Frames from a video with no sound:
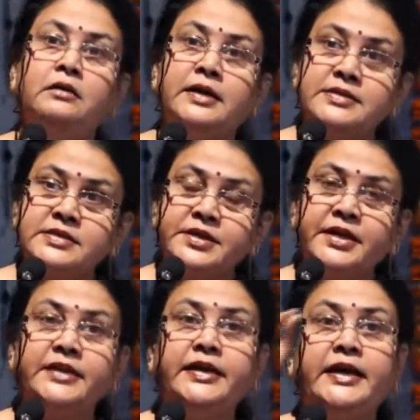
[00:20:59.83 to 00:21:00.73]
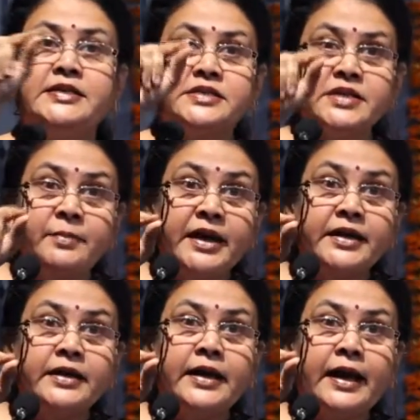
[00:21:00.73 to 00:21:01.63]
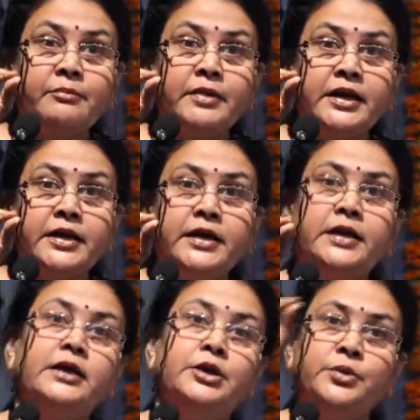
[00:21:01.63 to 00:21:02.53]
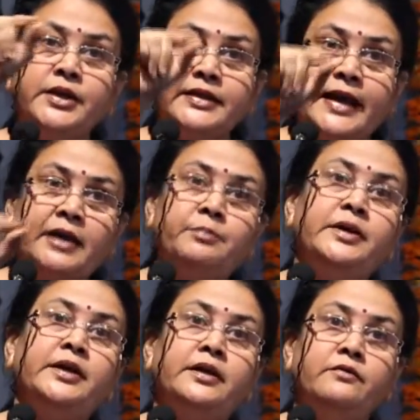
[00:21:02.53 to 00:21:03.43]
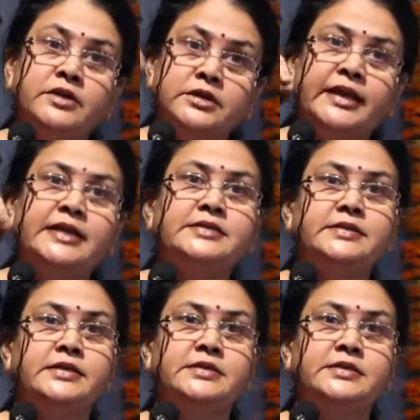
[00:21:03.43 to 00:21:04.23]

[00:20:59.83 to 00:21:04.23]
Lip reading: considering the estimated liability during that period within that state.